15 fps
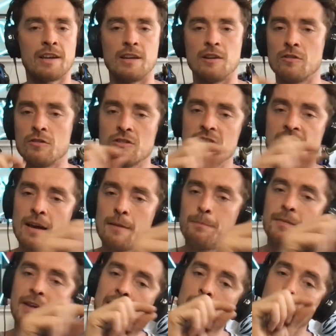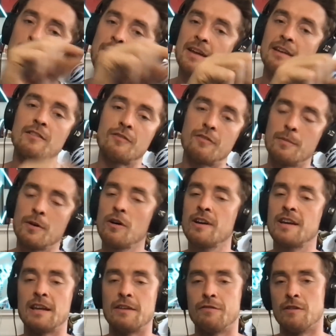you can just take bits from Nike,
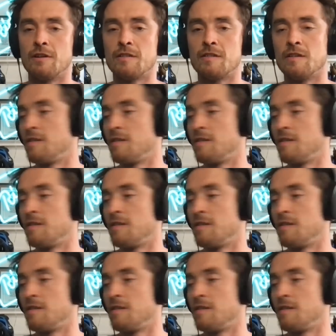for instance,